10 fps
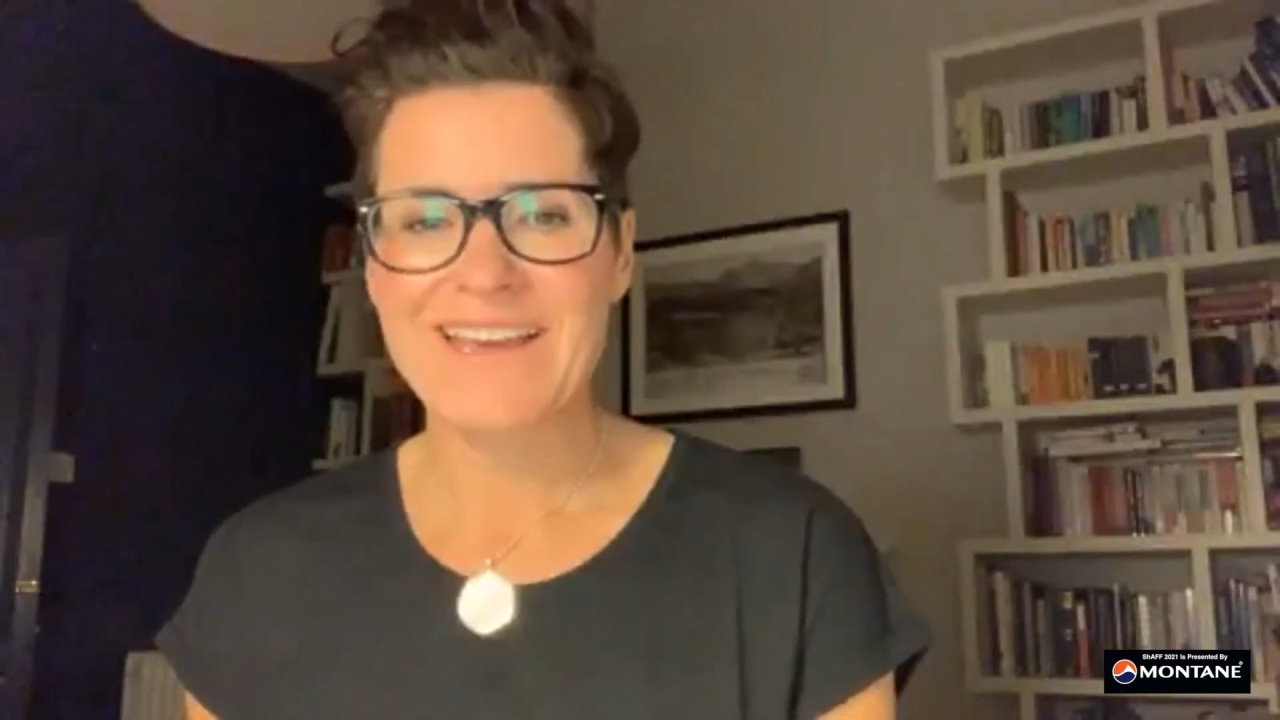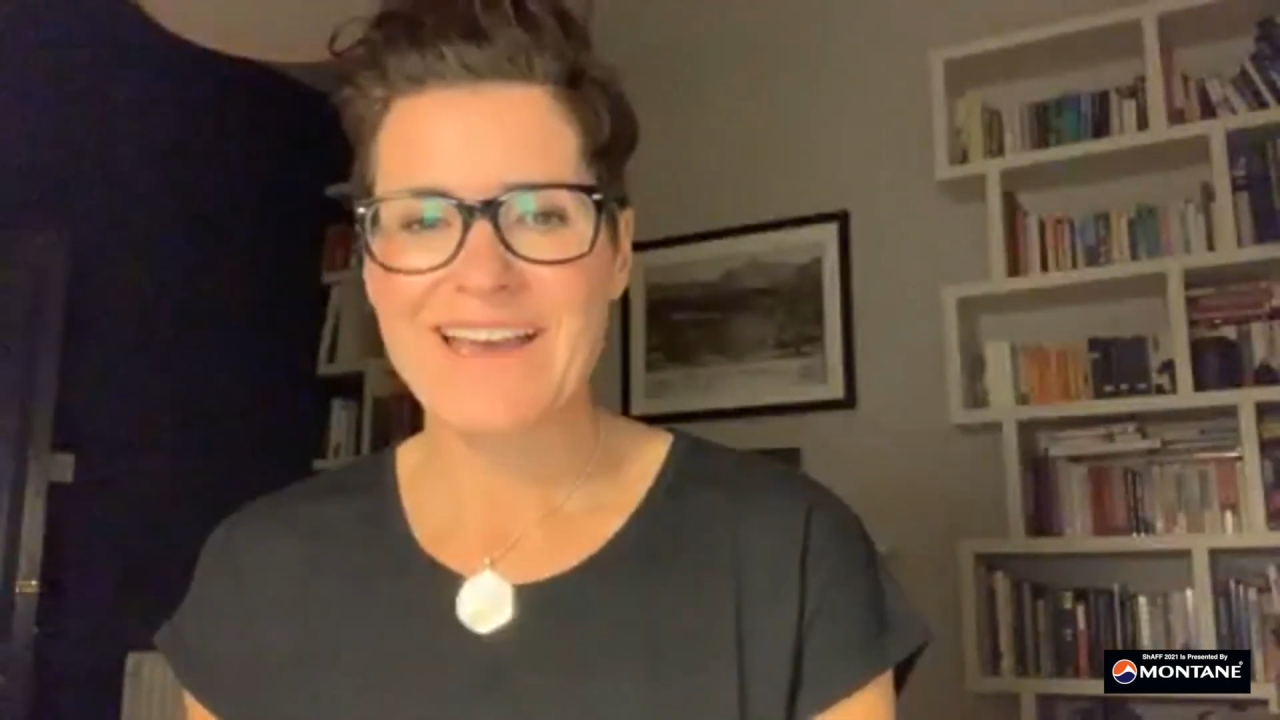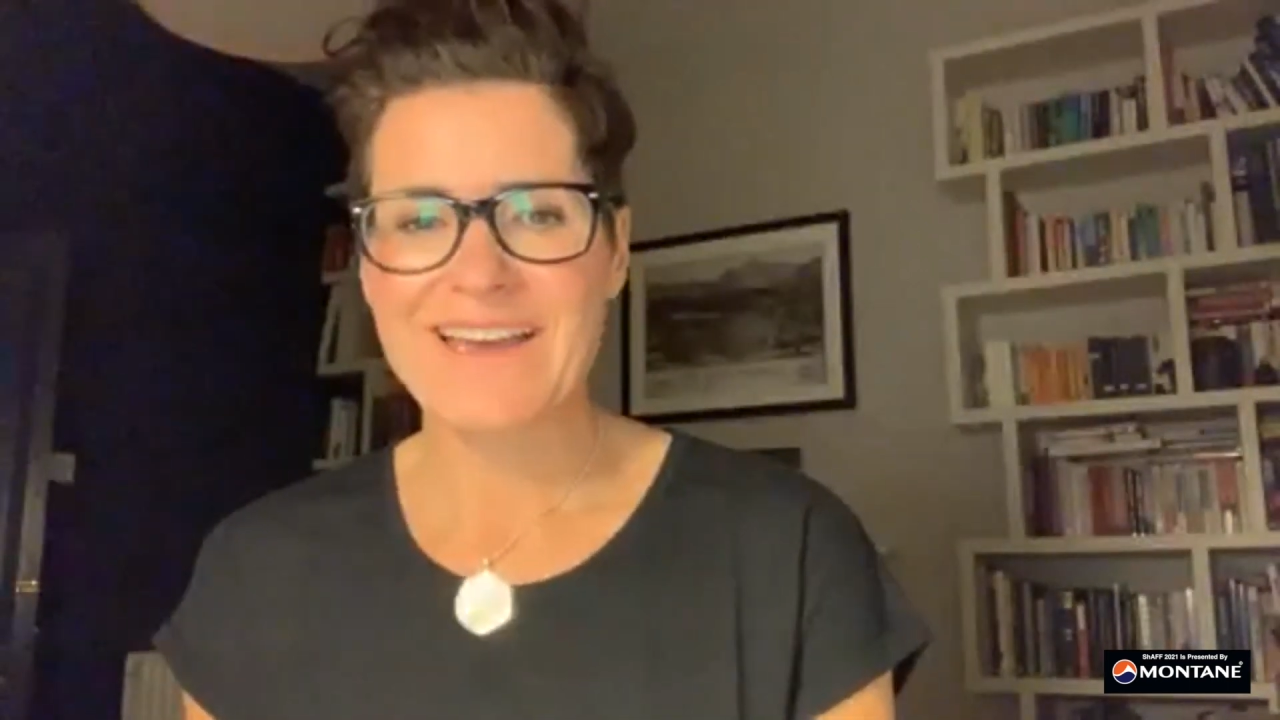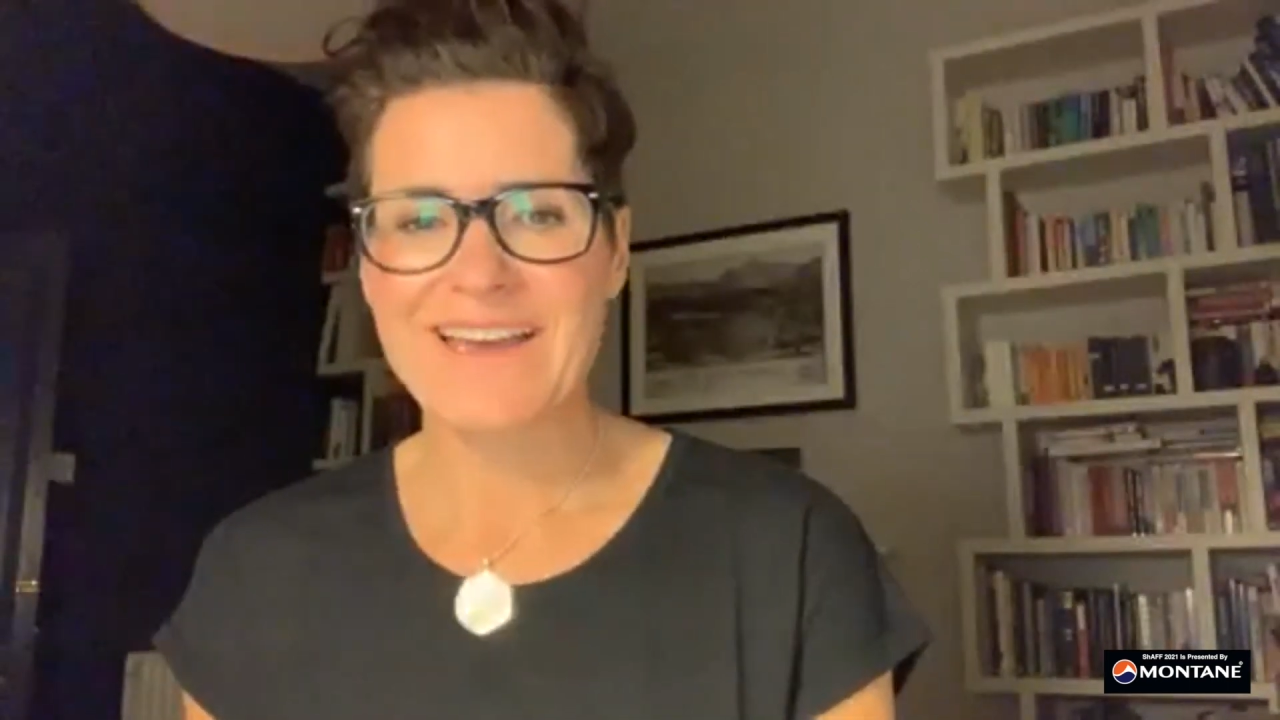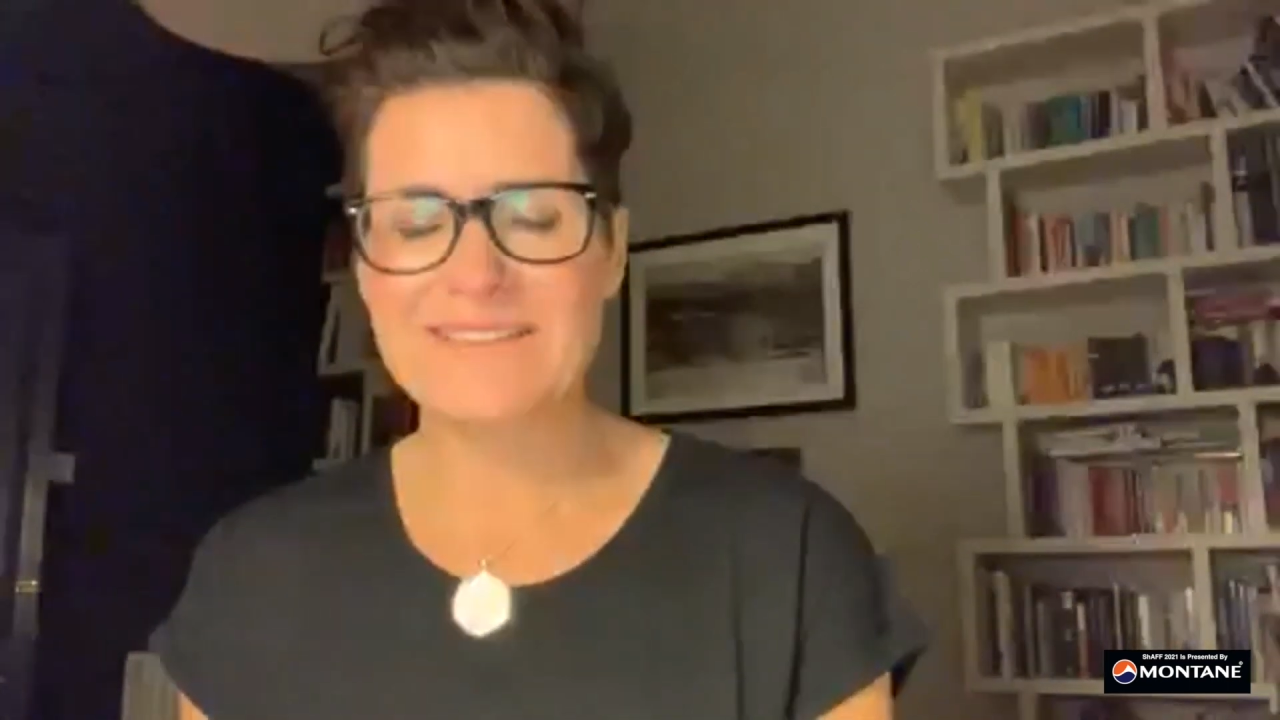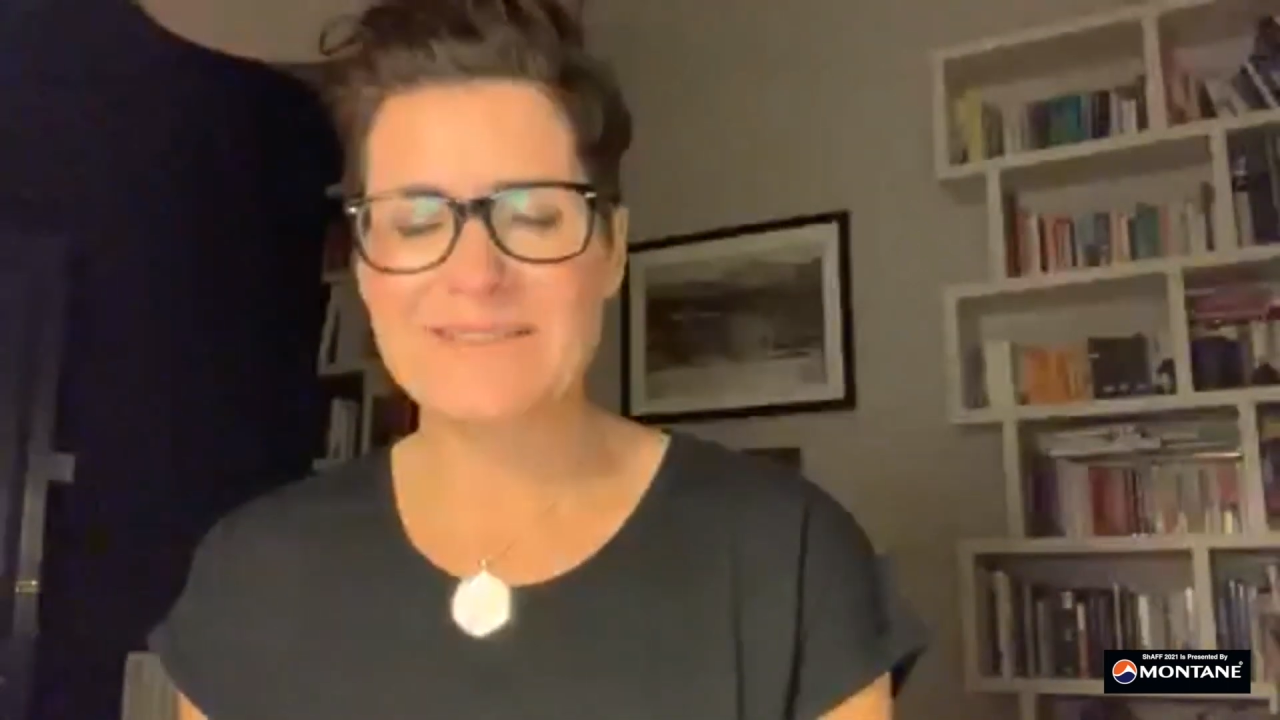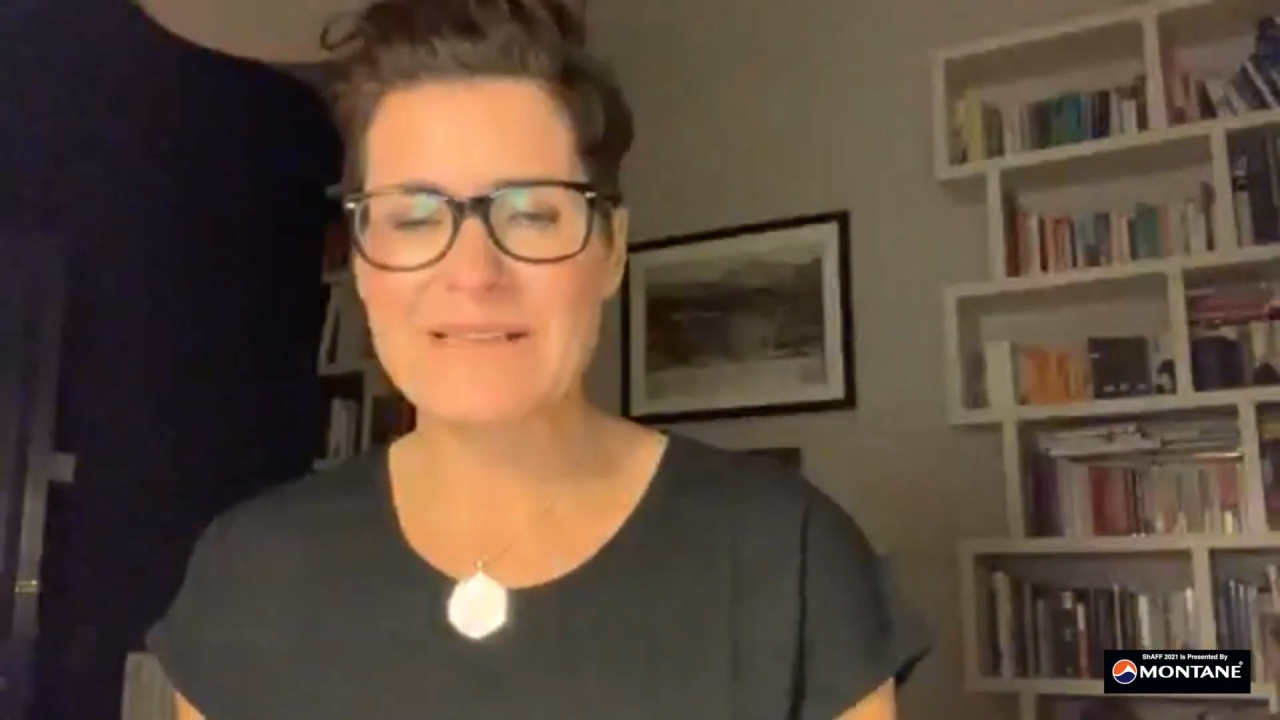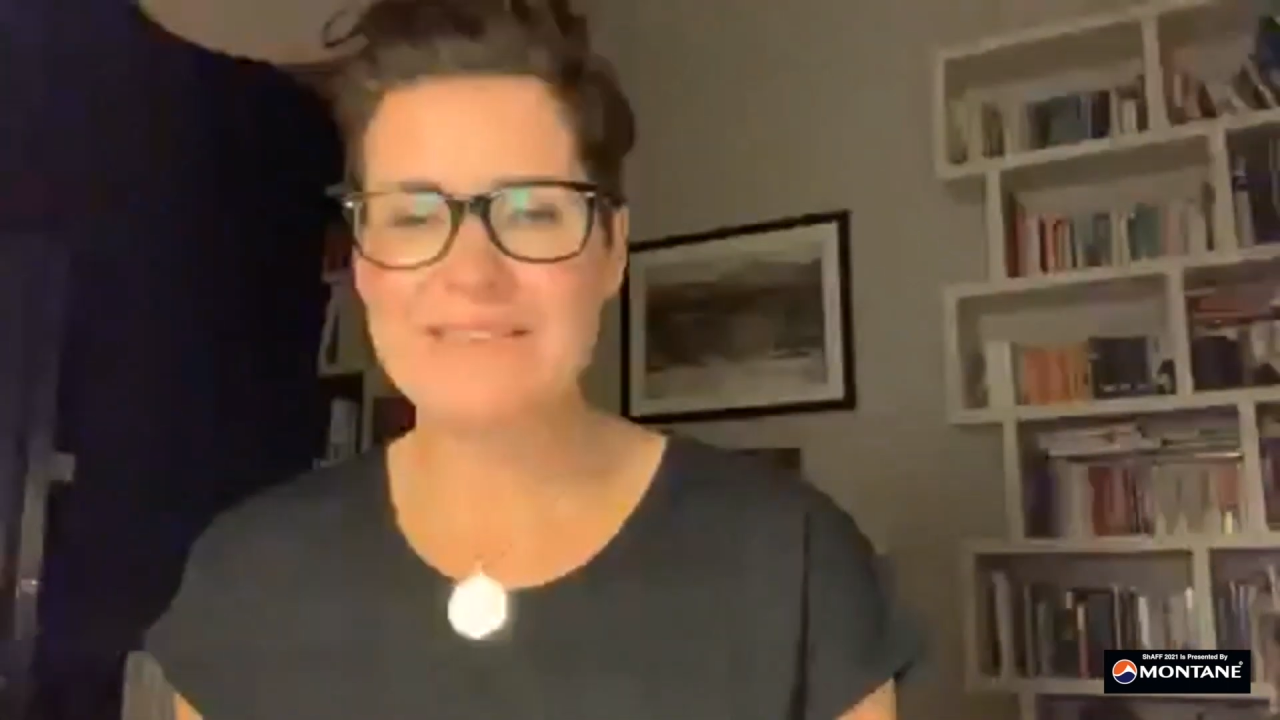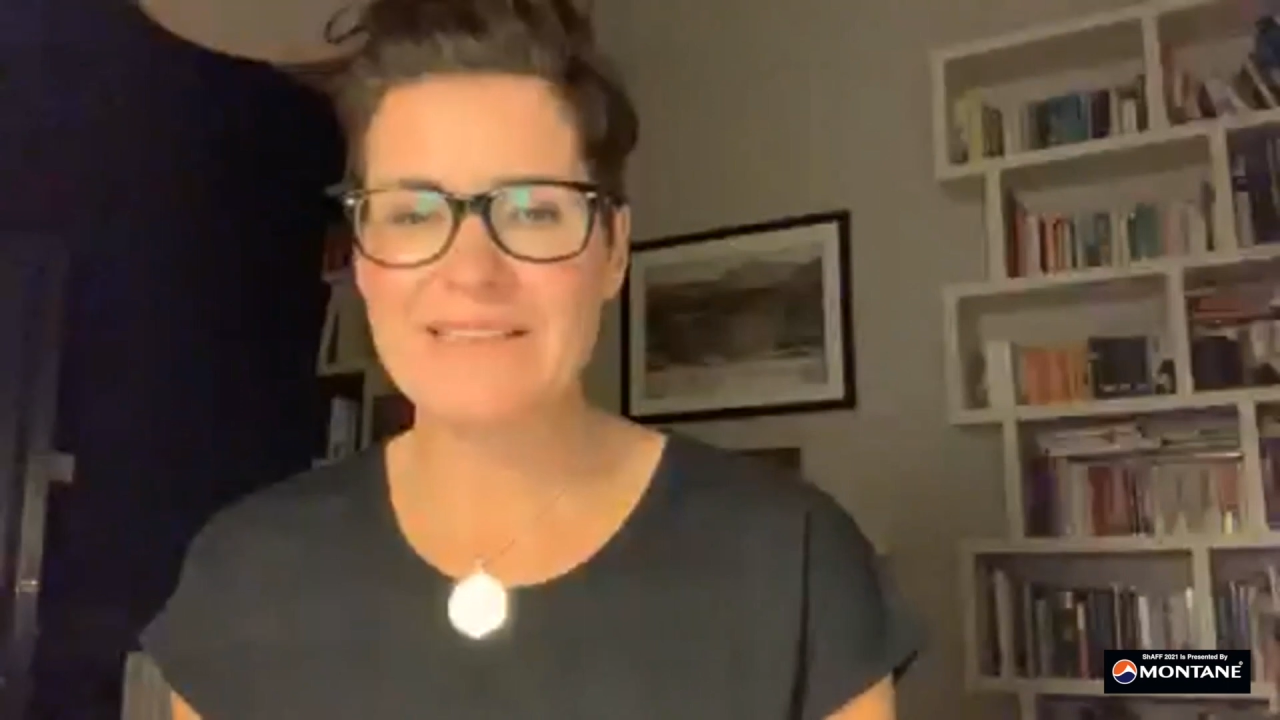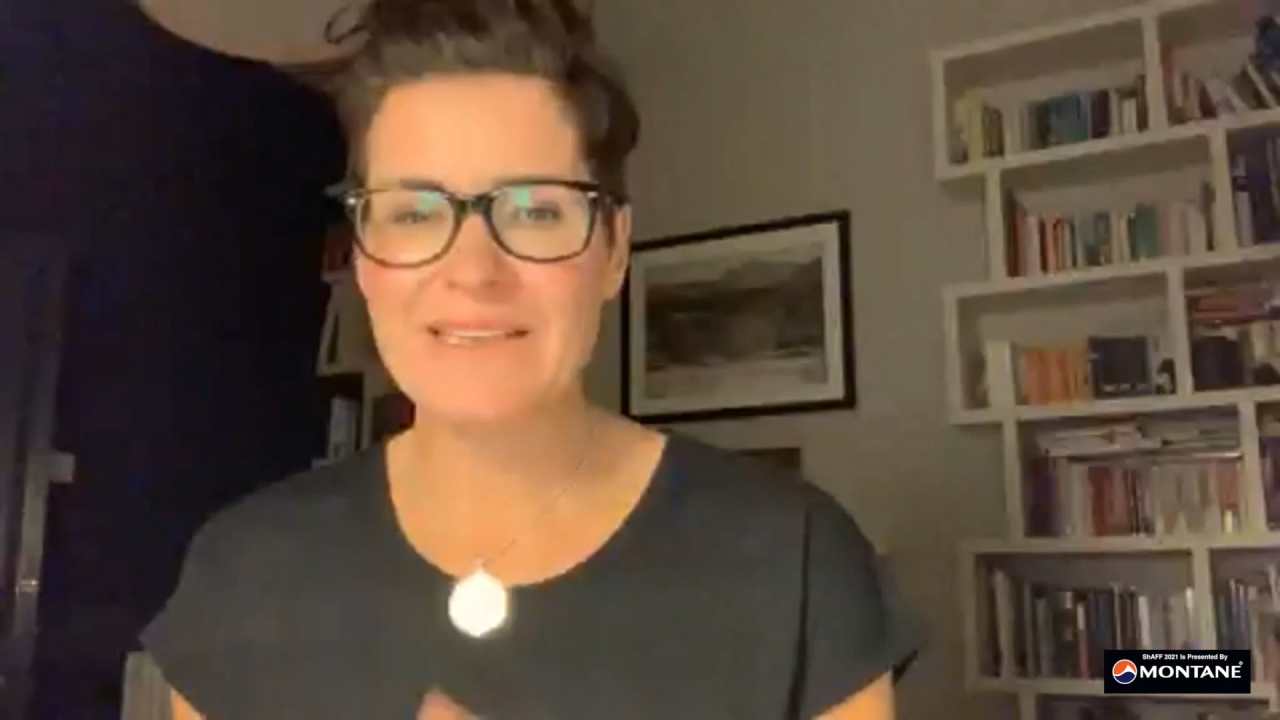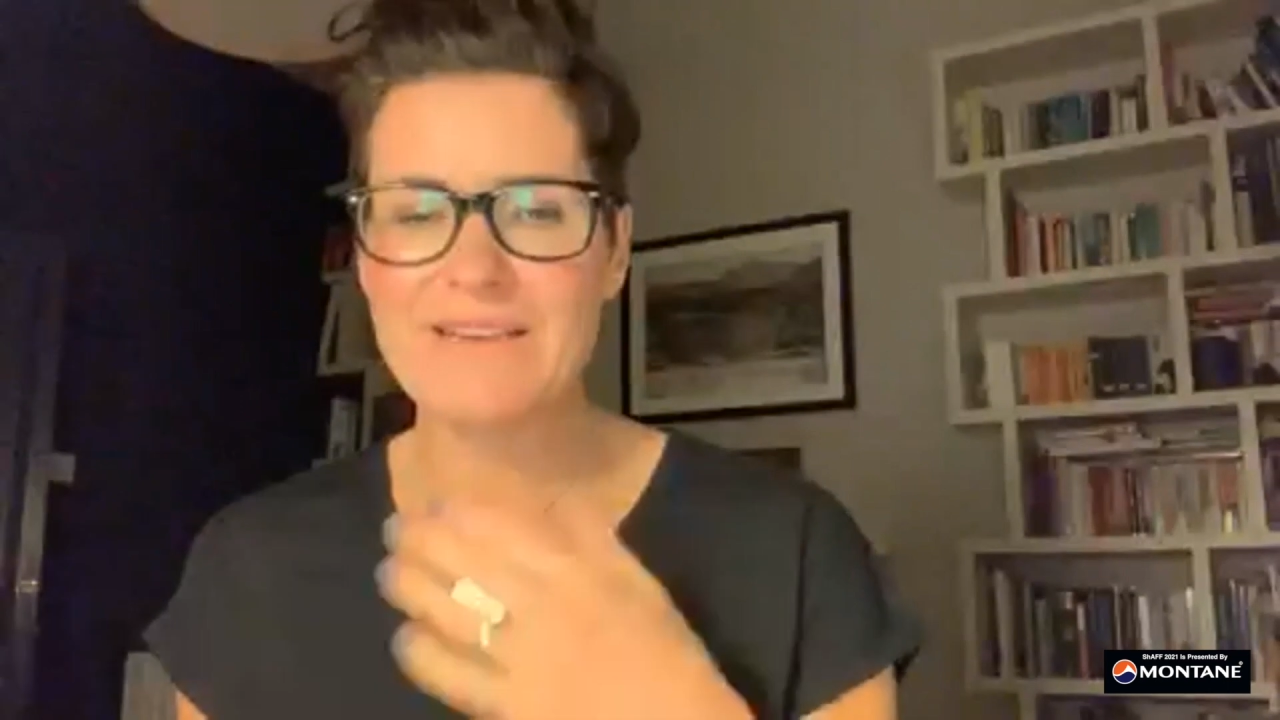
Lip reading: And especially